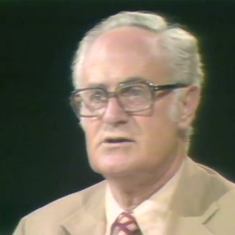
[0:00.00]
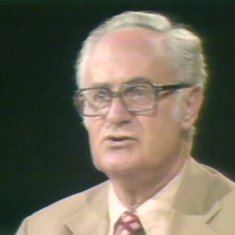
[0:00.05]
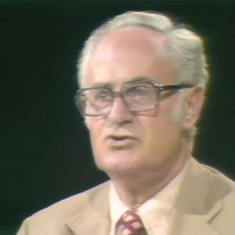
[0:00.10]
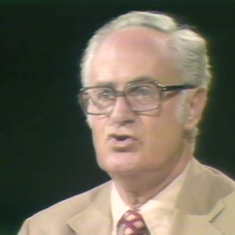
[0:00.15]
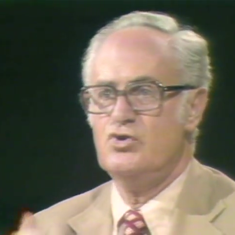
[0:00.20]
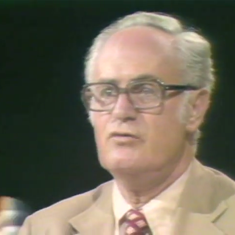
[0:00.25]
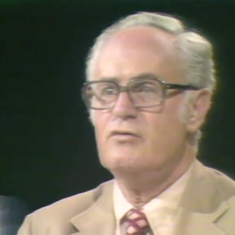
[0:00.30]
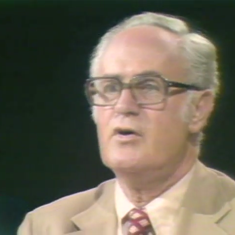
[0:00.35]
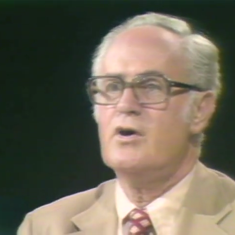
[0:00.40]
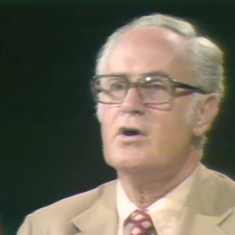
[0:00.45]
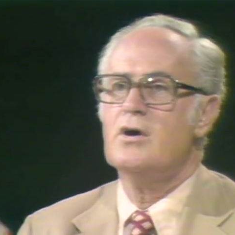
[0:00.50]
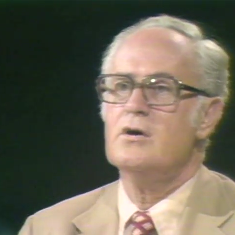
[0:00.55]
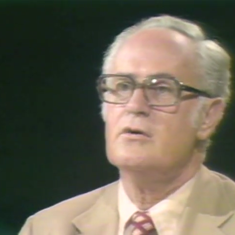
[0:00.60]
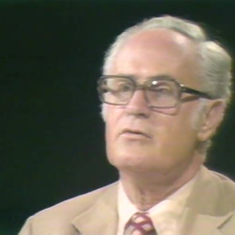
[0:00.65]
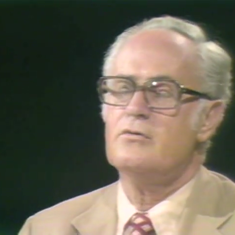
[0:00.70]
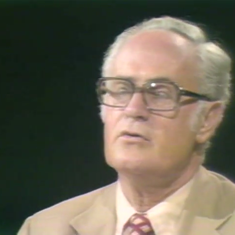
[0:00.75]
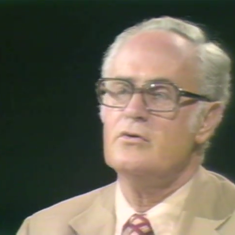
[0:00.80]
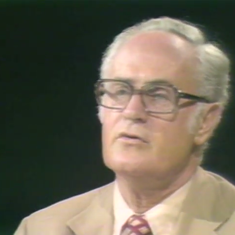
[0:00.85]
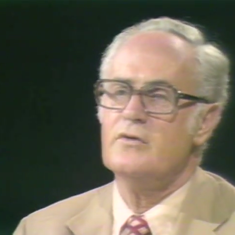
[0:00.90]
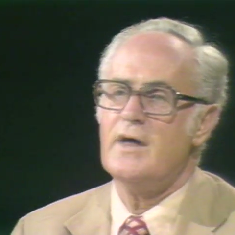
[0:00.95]
as you've
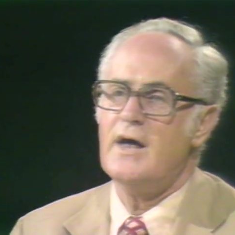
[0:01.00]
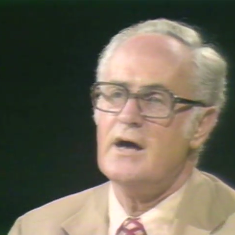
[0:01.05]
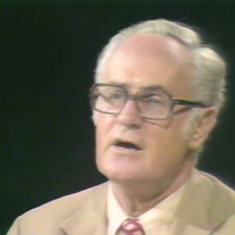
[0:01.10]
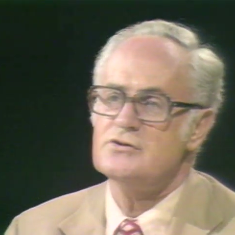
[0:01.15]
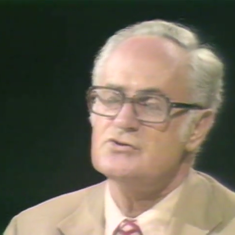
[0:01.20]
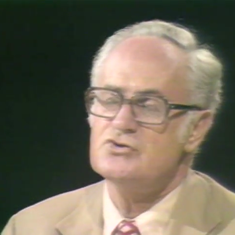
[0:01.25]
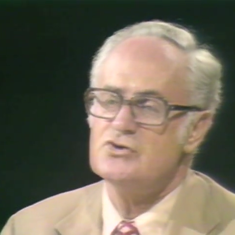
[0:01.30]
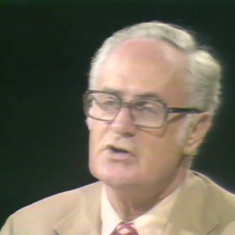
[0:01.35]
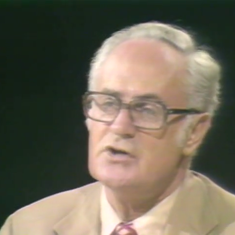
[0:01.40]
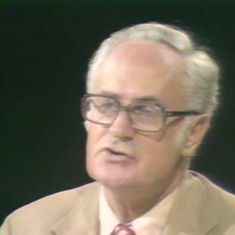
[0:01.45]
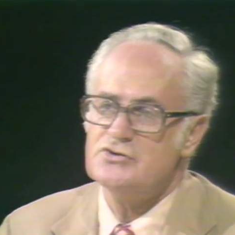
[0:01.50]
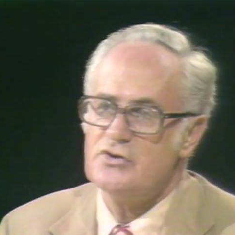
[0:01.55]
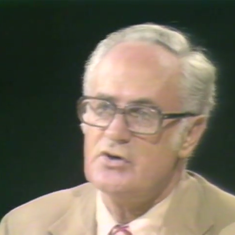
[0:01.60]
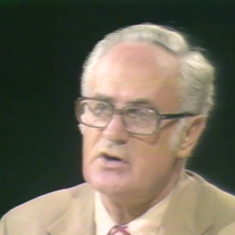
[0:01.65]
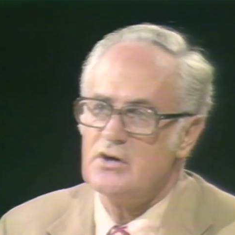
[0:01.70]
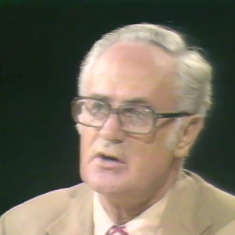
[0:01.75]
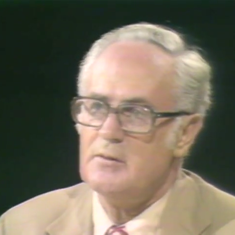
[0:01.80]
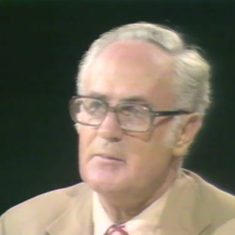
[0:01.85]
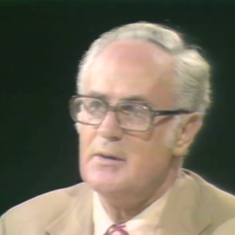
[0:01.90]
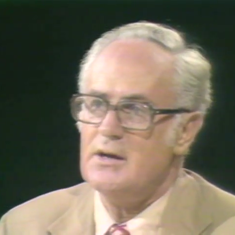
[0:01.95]
heard through the House
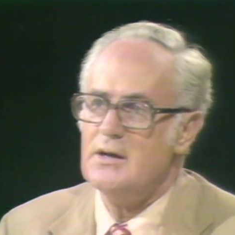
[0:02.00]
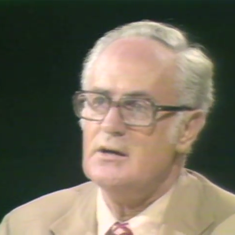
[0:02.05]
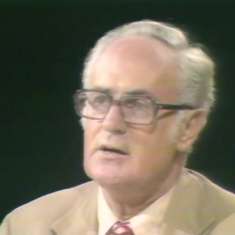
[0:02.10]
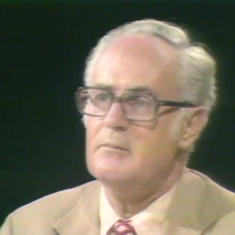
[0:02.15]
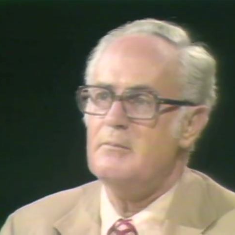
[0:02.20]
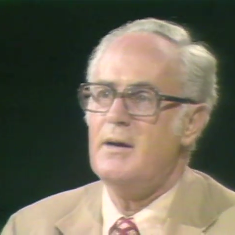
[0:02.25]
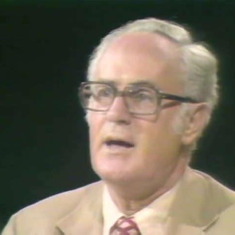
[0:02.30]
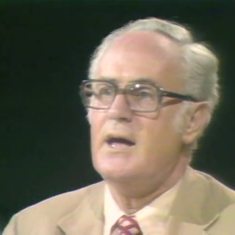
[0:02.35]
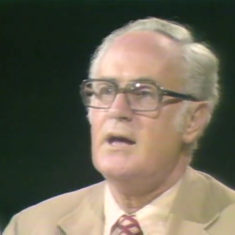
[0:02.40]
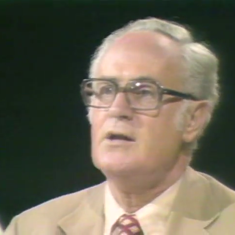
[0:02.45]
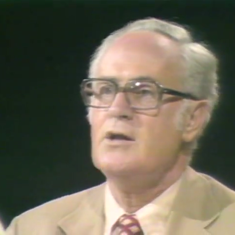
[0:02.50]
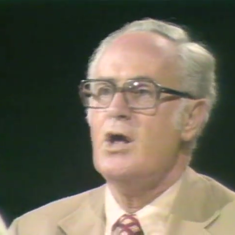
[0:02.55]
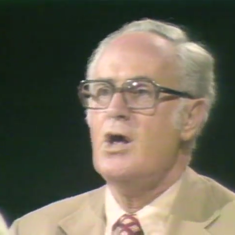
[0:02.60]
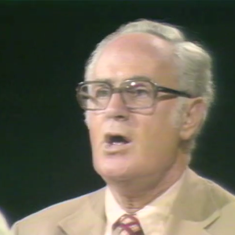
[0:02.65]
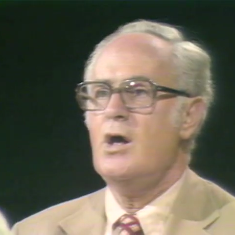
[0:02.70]
Judiciary Committee debate,